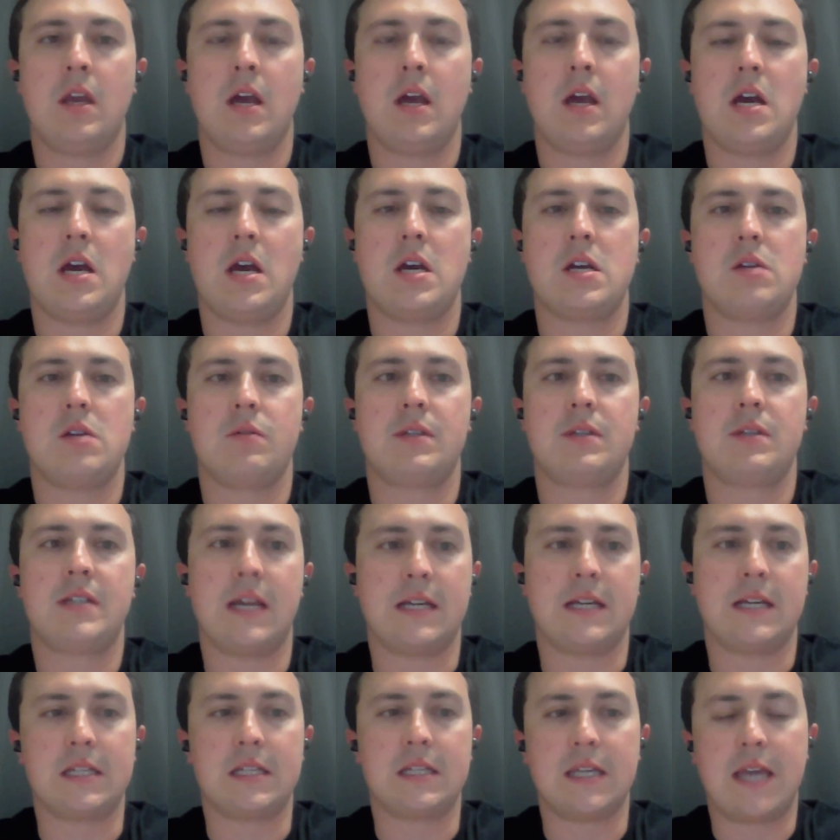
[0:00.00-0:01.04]
It was
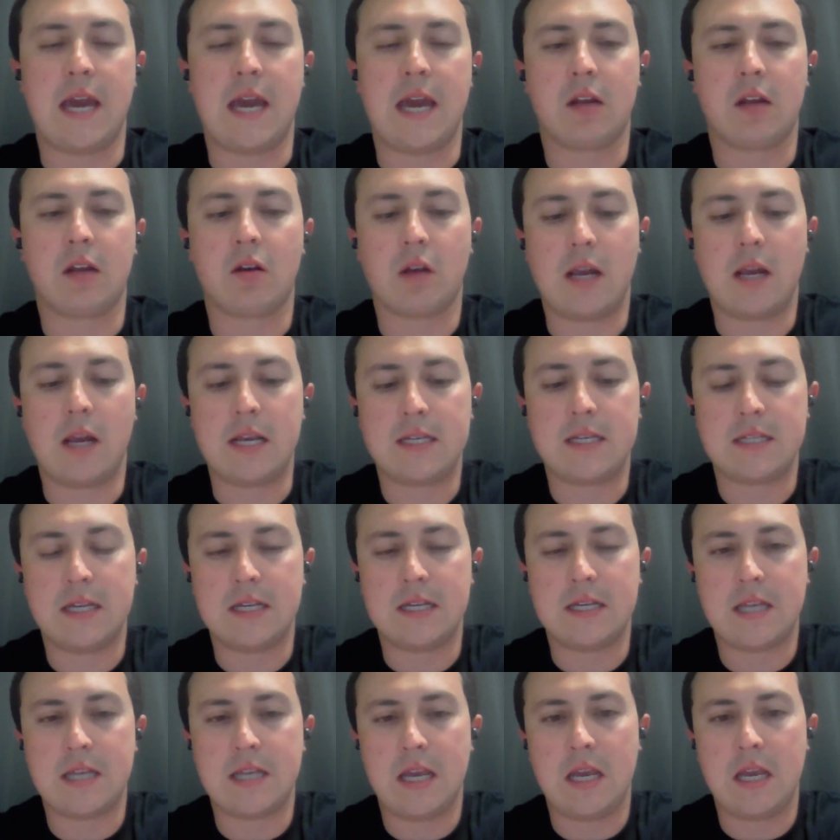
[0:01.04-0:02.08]
technically categorized
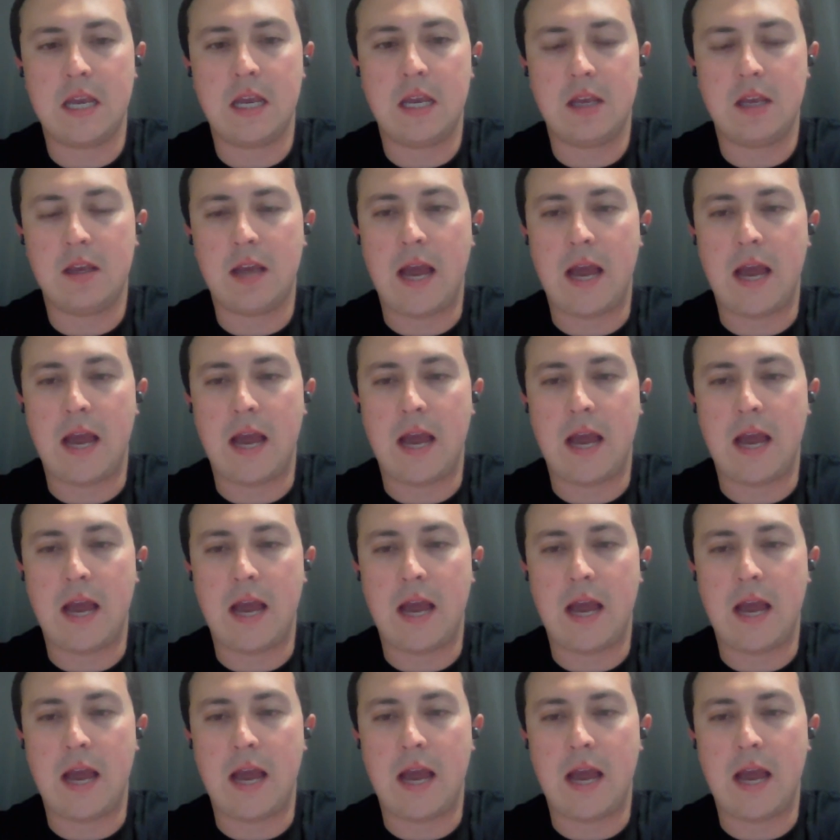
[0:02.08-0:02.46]
as a